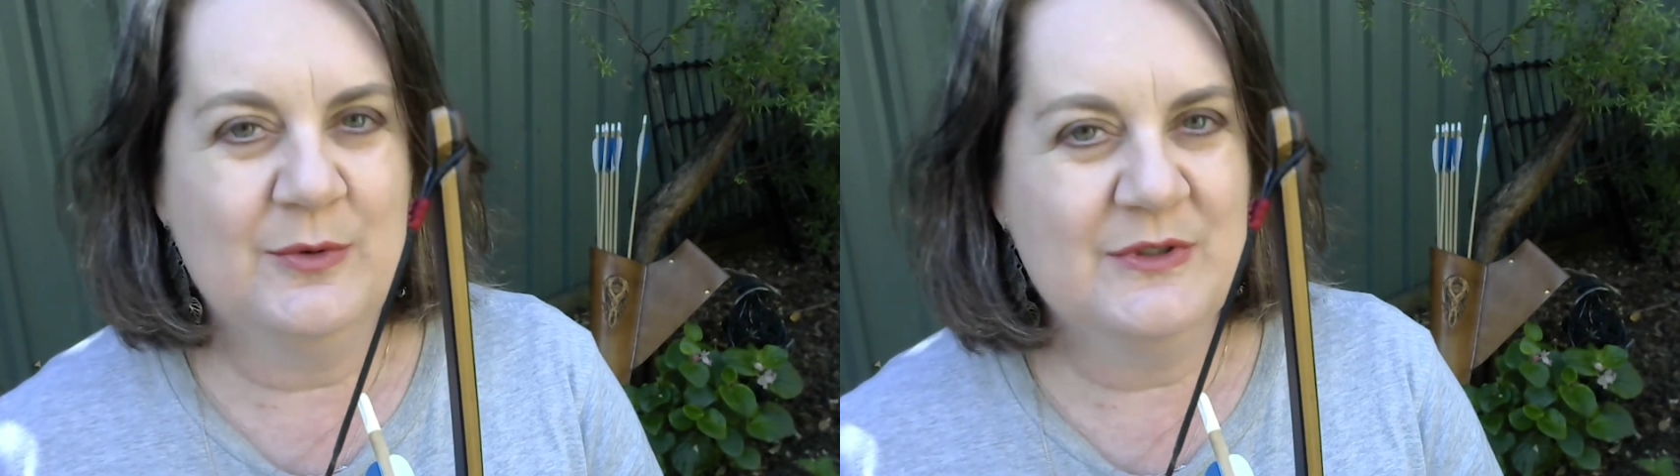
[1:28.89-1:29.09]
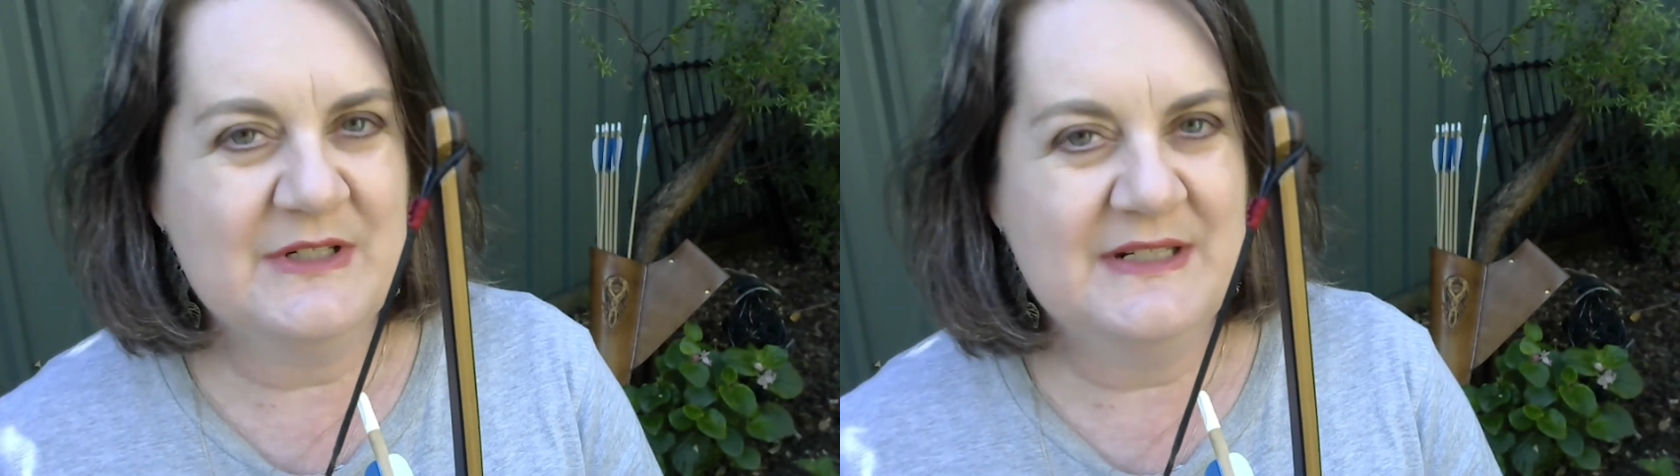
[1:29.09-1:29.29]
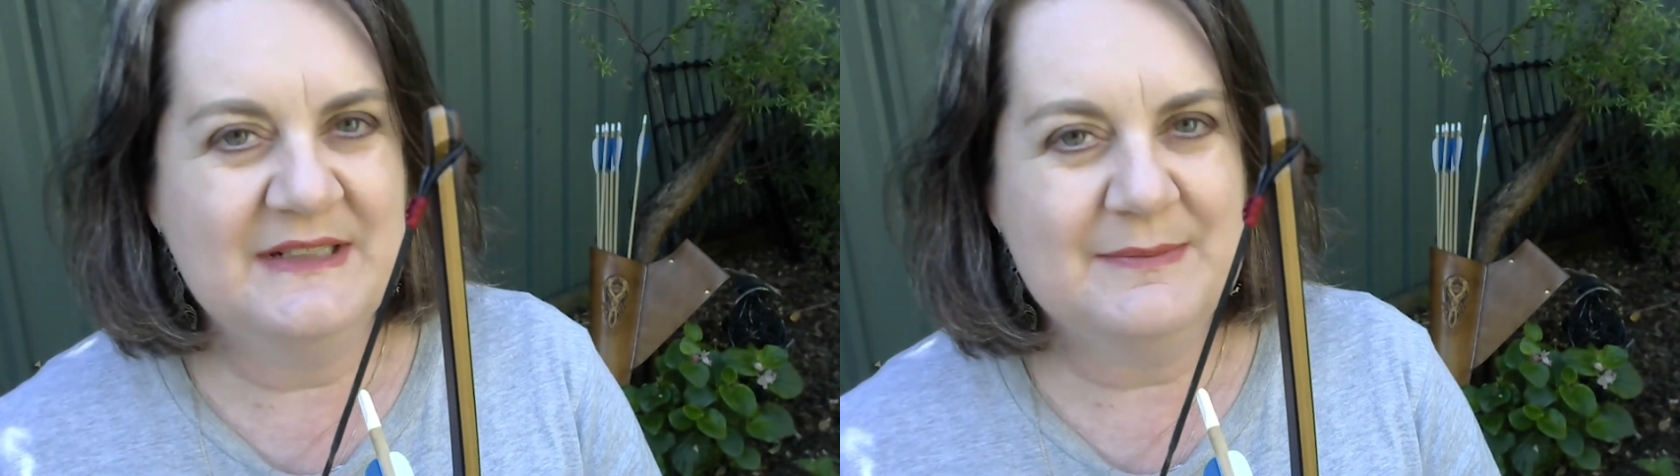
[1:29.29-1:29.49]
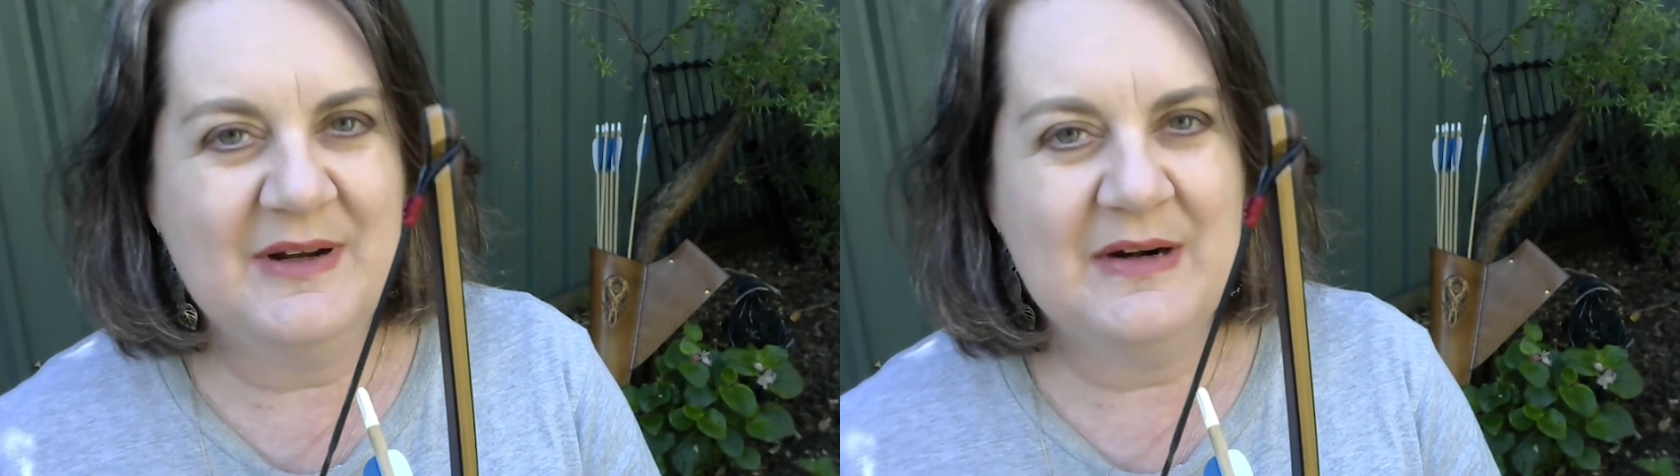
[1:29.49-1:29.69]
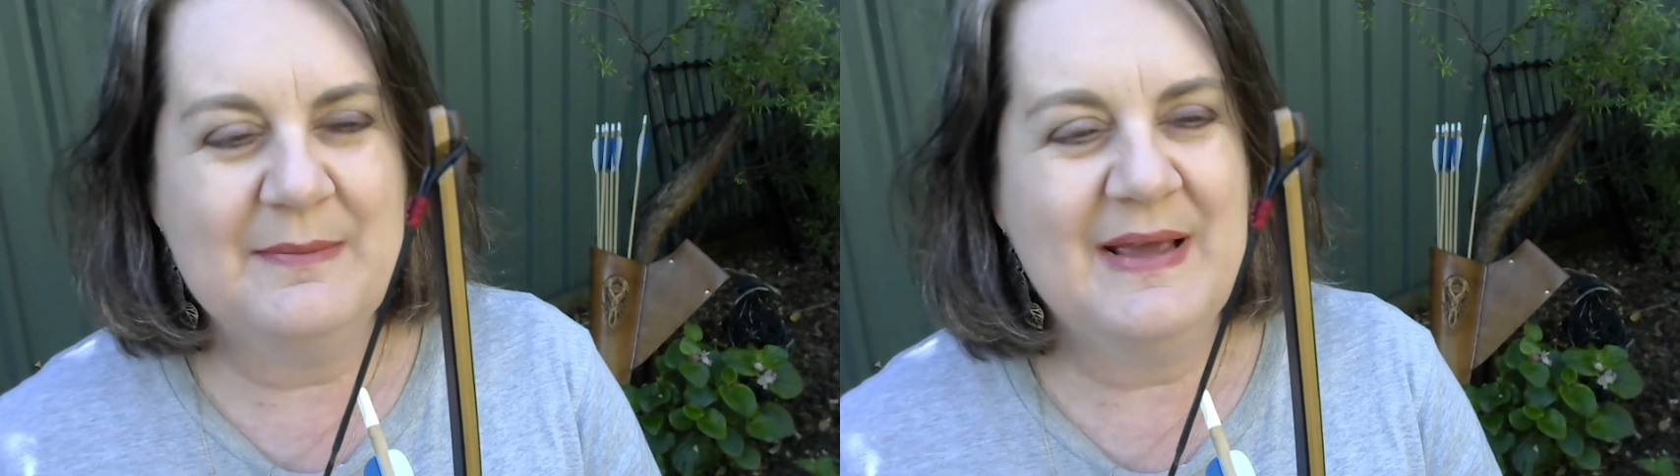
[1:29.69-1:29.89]
Hood and his
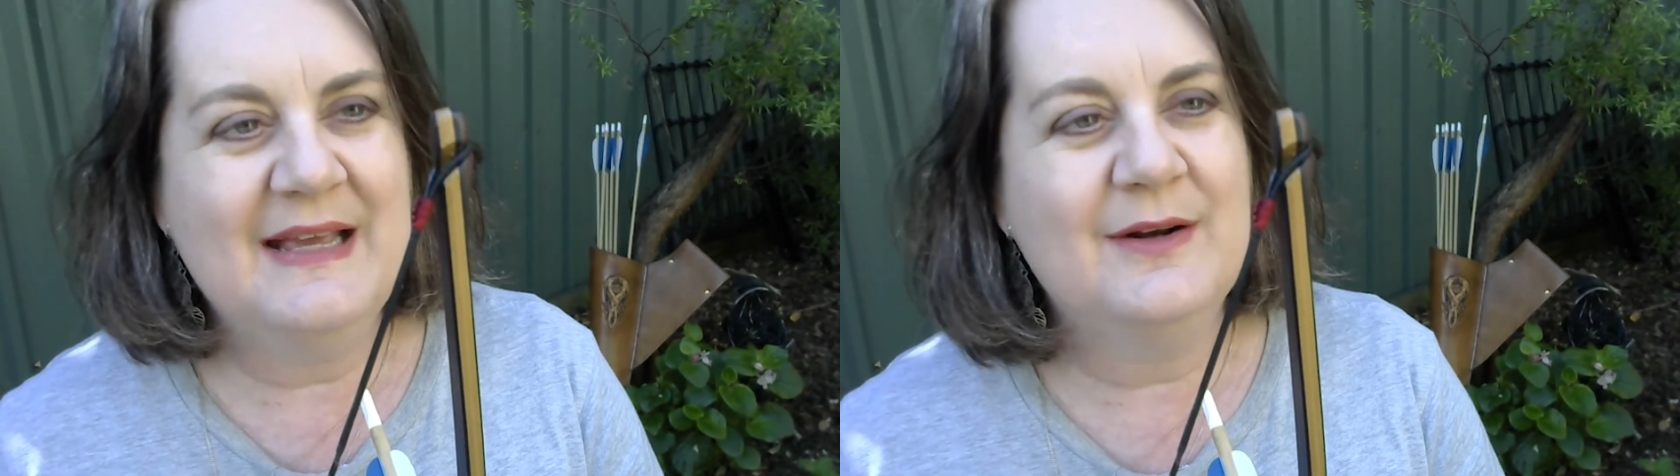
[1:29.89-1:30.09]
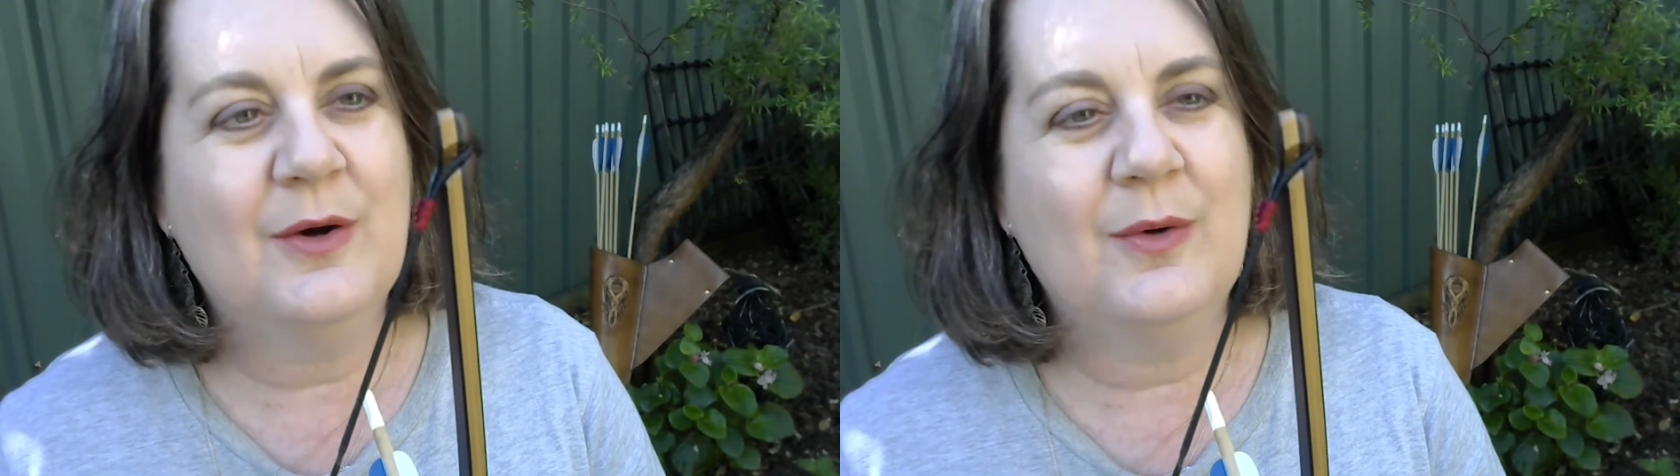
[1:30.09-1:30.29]
merry men